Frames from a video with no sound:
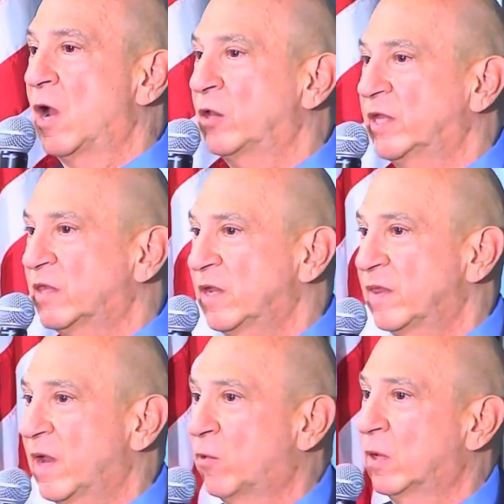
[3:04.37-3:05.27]
only thing
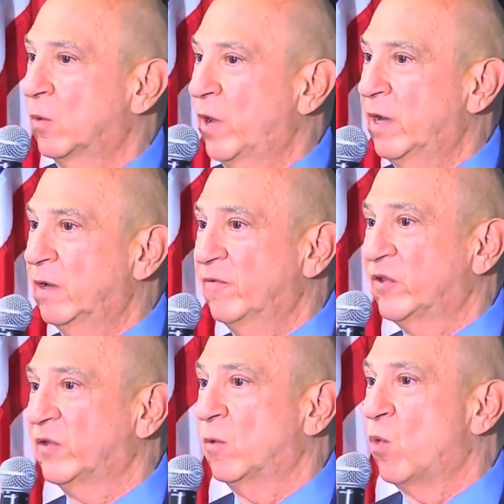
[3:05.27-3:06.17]
they were aware of
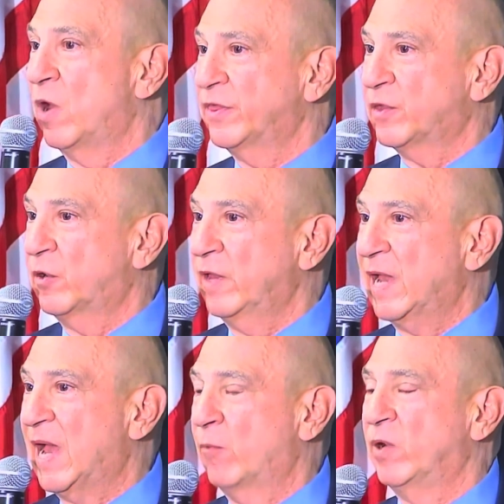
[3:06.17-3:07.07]
is at
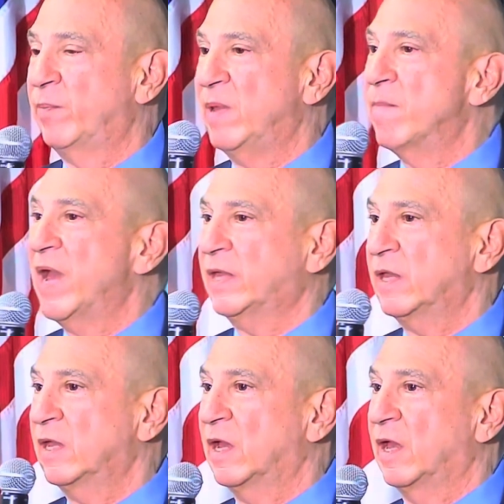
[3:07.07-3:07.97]
1.30 I would be
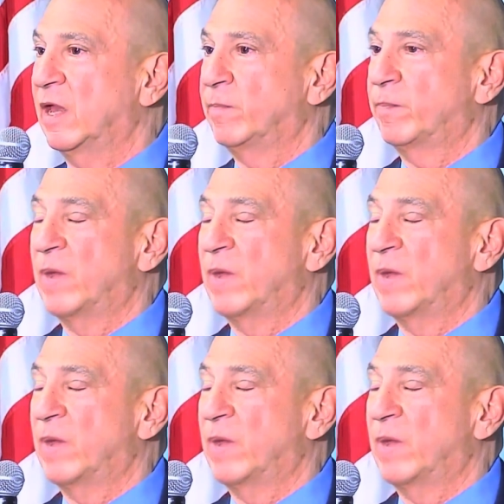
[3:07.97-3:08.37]
making a,